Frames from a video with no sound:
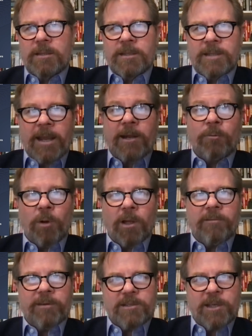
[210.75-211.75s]
data
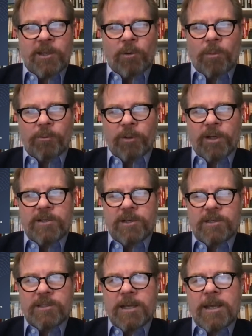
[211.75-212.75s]
relevant to their
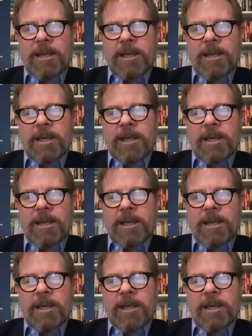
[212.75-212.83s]
operations.